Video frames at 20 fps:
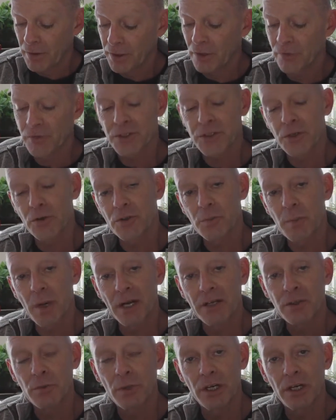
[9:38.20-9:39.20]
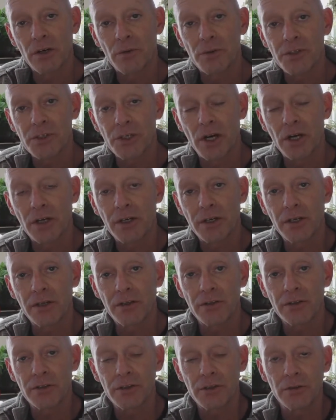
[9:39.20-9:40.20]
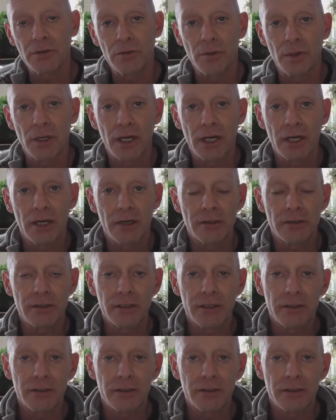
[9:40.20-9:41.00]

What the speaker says: Now this goes back to what I was talking to